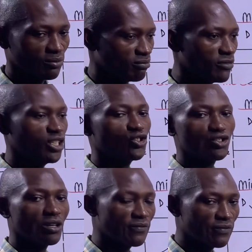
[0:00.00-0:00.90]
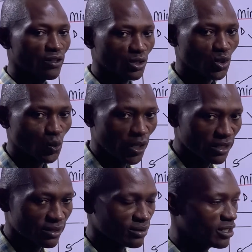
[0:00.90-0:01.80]
They do not
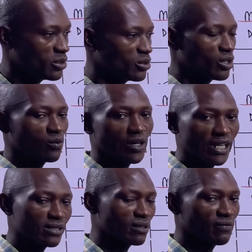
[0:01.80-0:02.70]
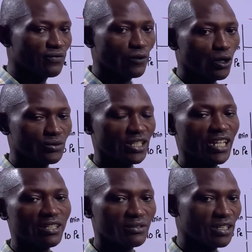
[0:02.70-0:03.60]
fluctuate. They do not rise and fall
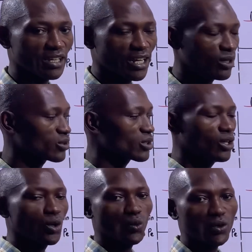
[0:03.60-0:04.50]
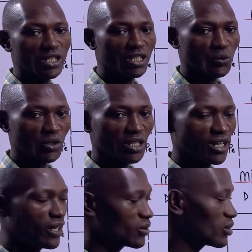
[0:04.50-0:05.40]
day in, day out, week in, week
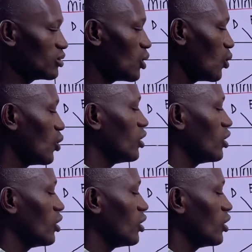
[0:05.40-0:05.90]
out. No.